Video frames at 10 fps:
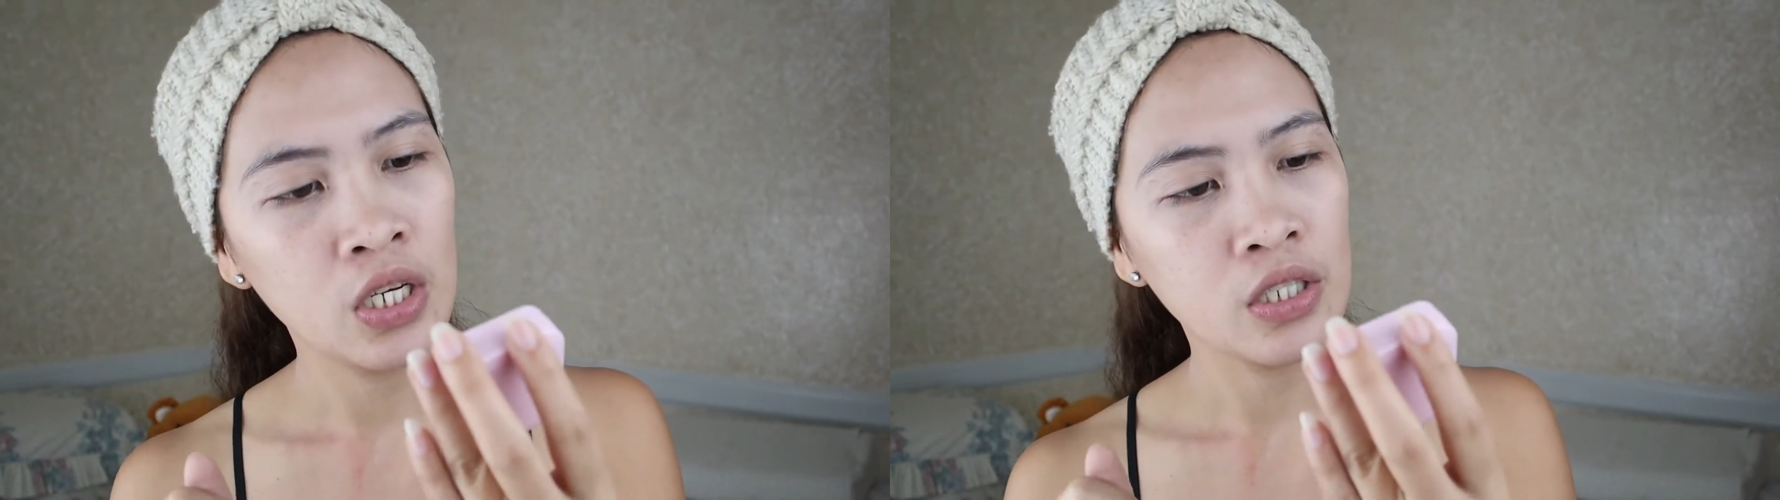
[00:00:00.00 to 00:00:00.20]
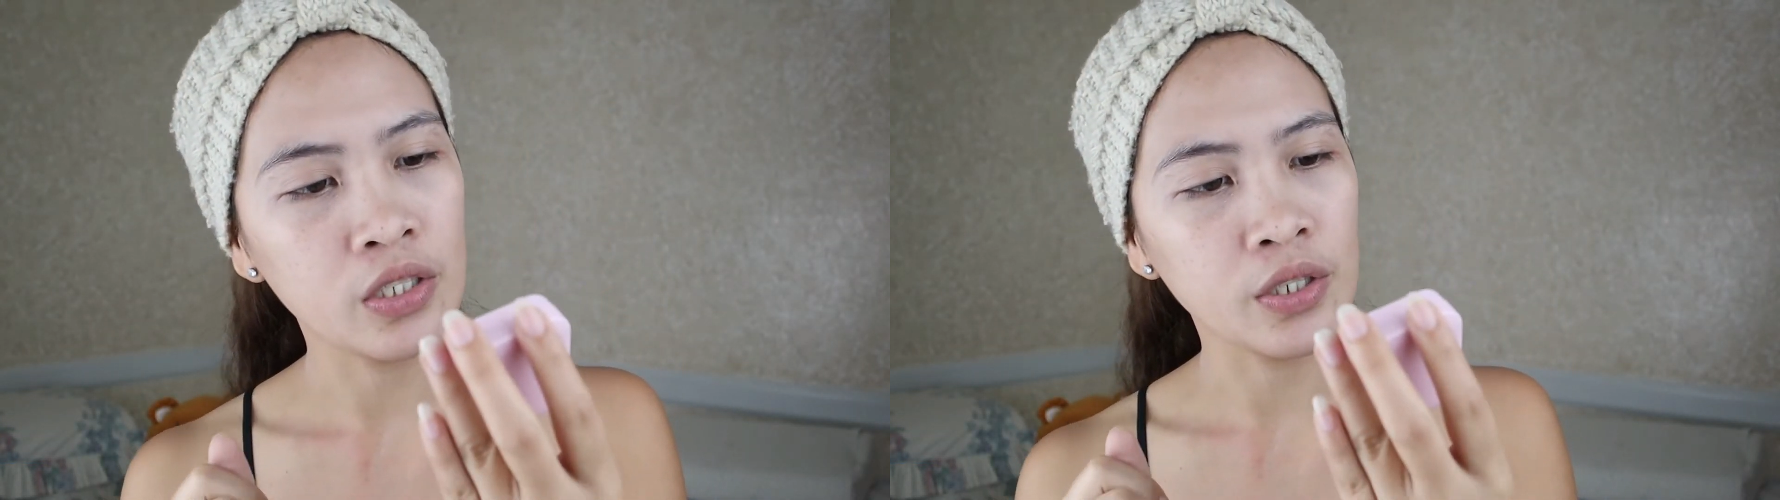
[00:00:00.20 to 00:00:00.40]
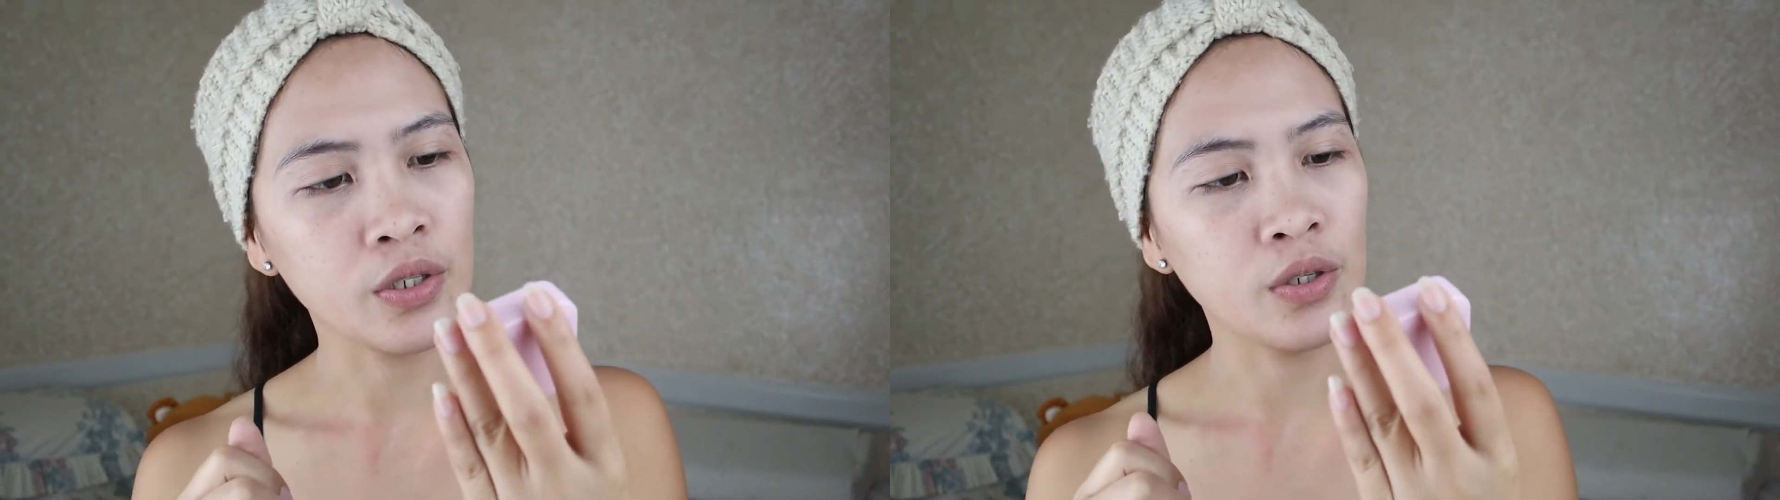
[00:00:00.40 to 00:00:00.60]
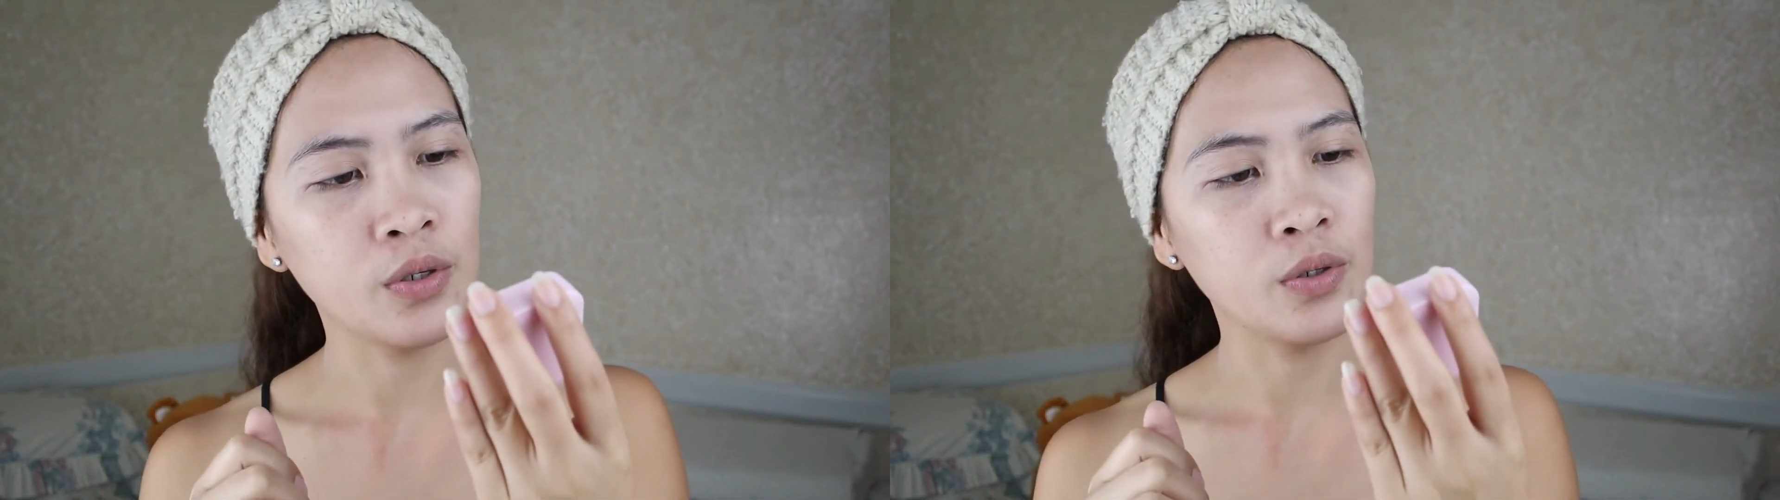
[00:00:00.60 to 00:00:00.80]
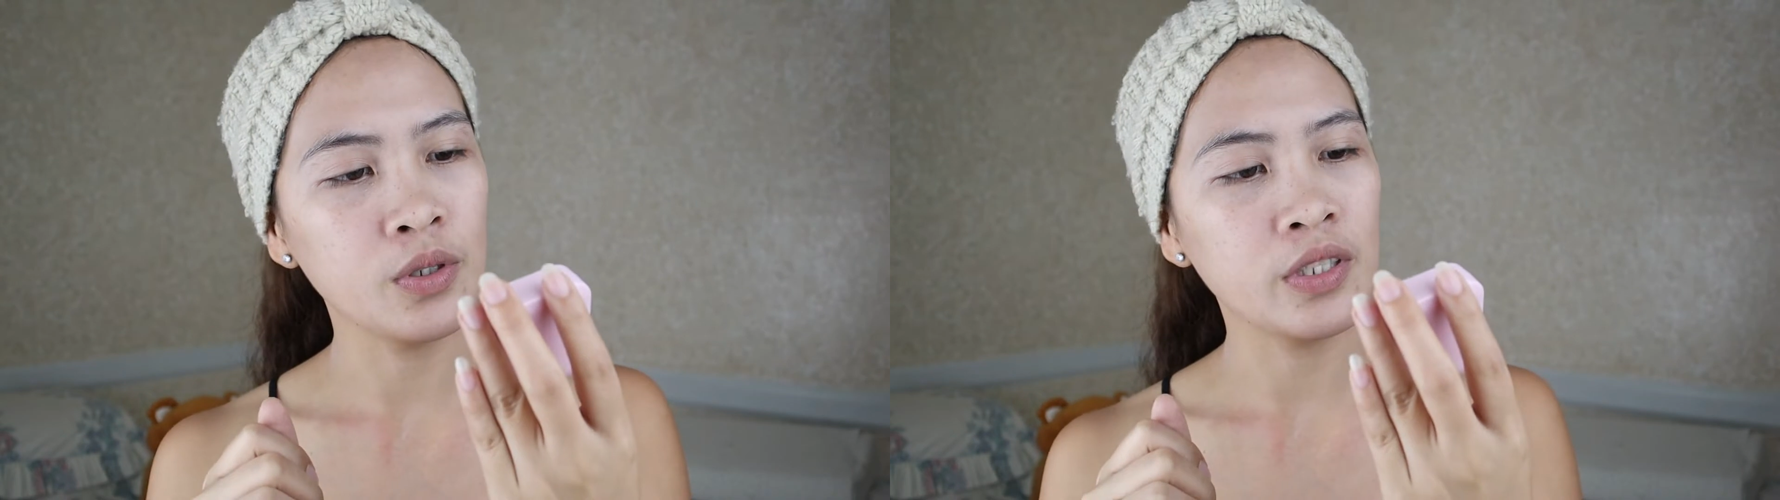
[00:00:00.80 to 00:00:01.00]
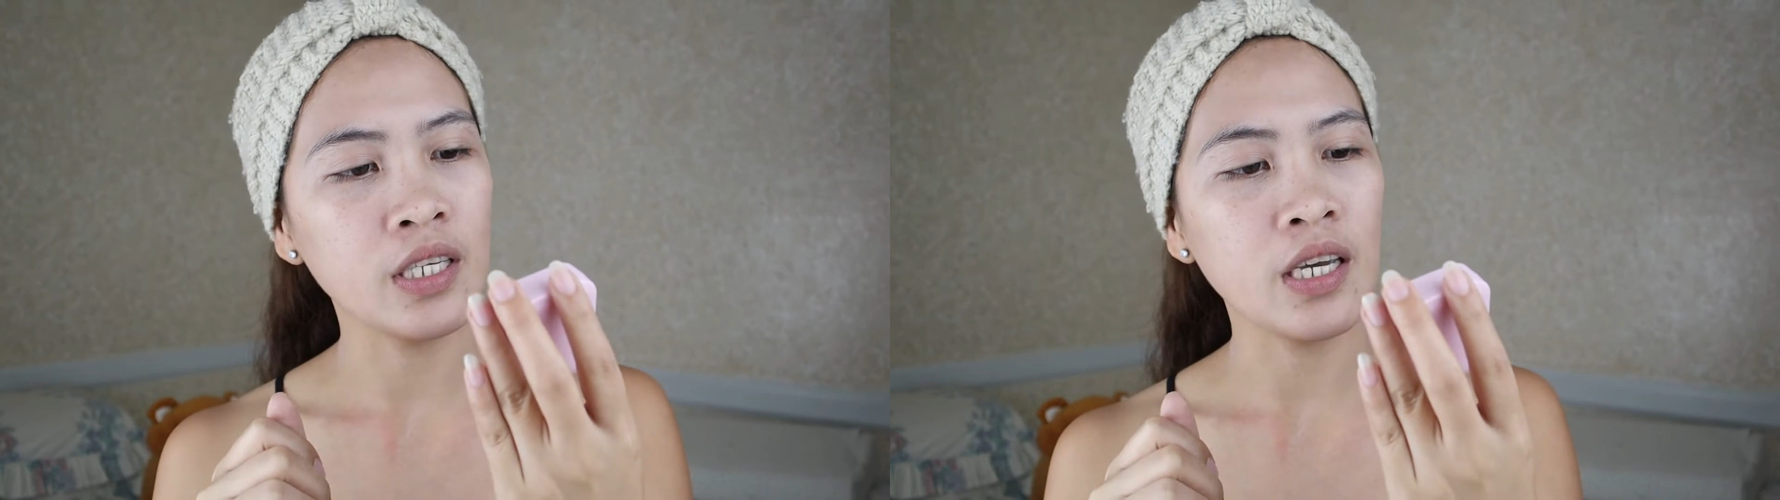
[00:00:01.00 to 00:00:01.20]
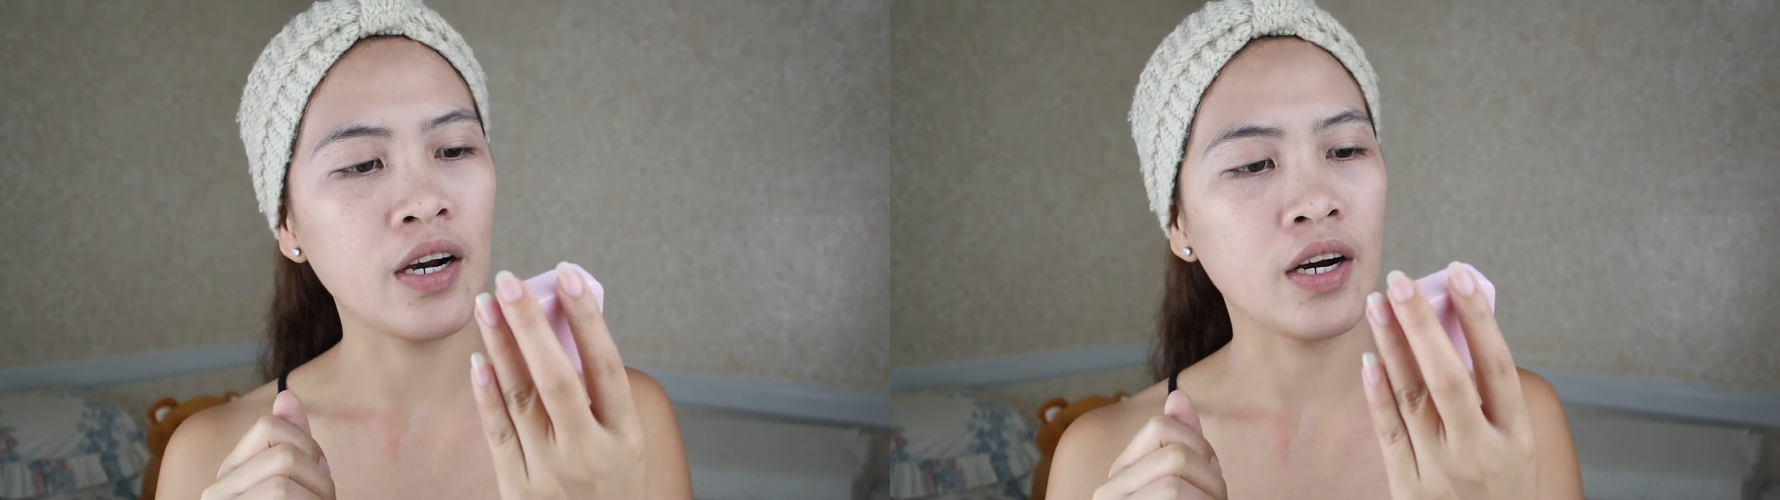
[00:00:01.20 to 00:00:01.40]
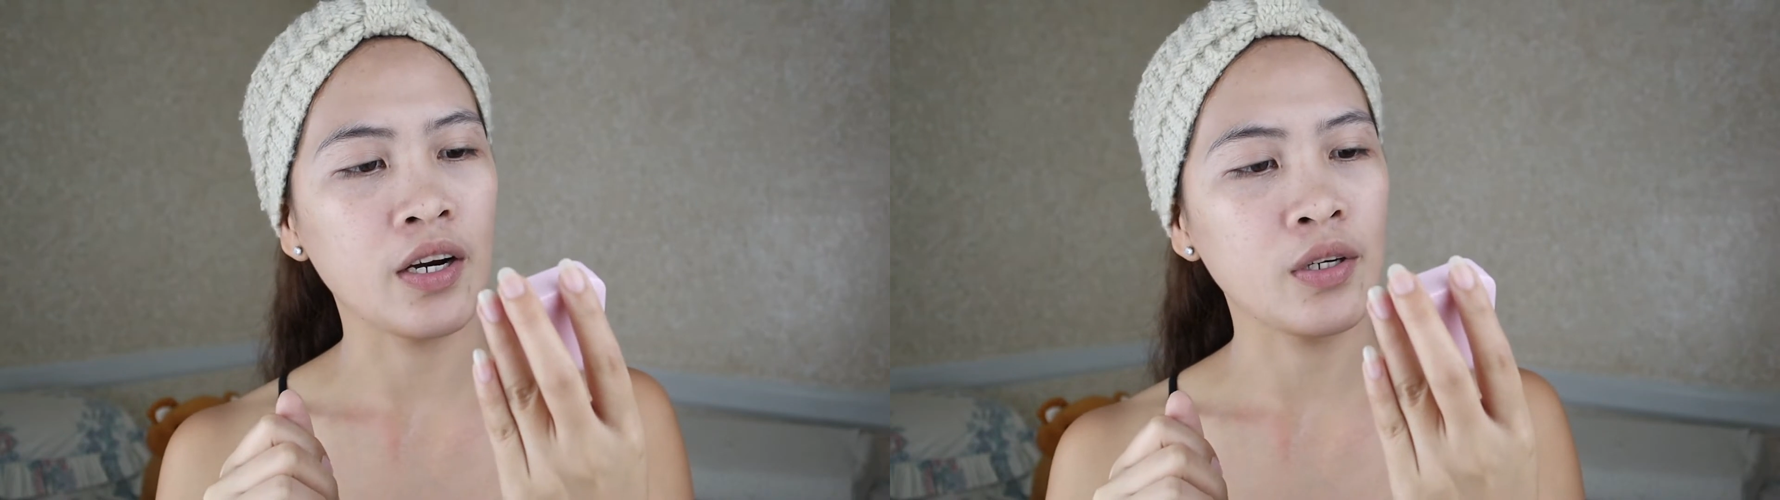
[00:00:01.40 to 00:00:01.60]
zero C
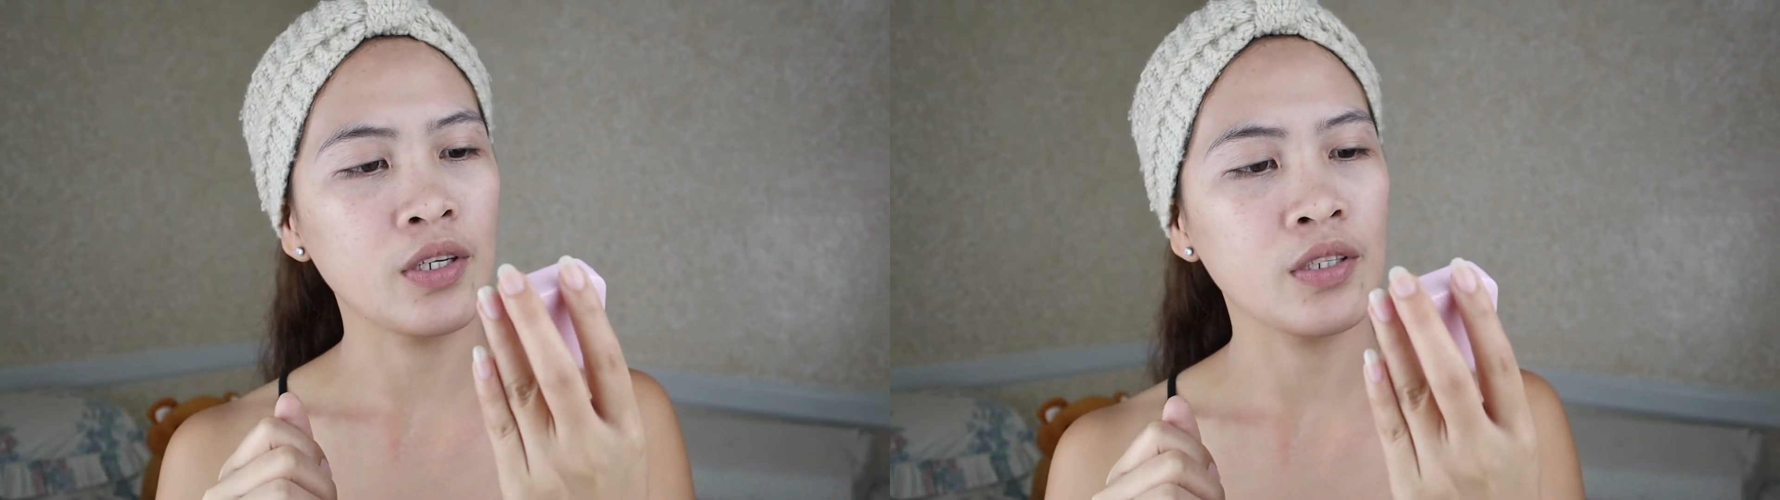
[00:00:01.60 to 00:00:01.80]
R